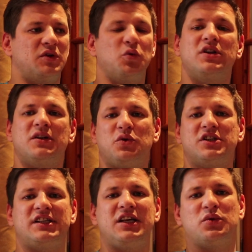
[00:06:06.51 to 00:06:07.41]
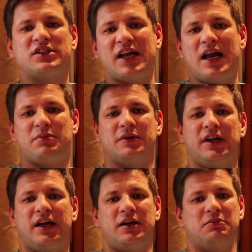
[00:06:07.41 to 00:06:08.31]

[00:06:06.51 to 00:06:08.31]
we'll see what's happened.